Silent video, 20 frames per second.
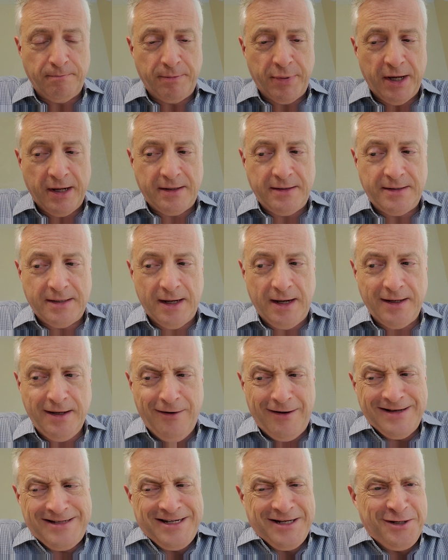But, you
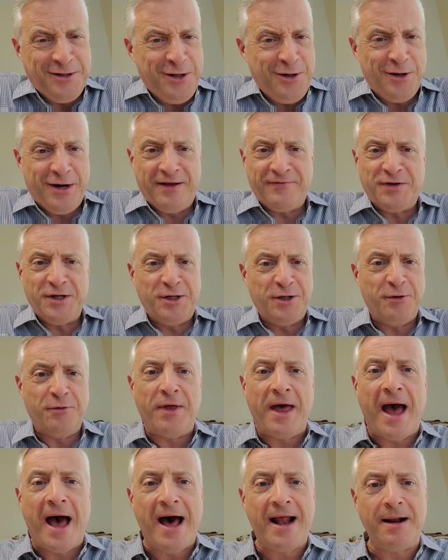know, I said, you don't have to do
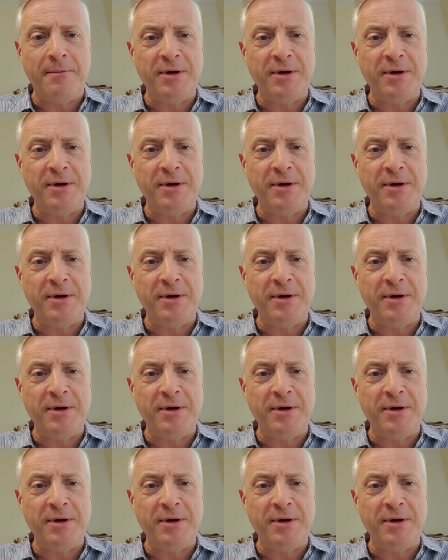that.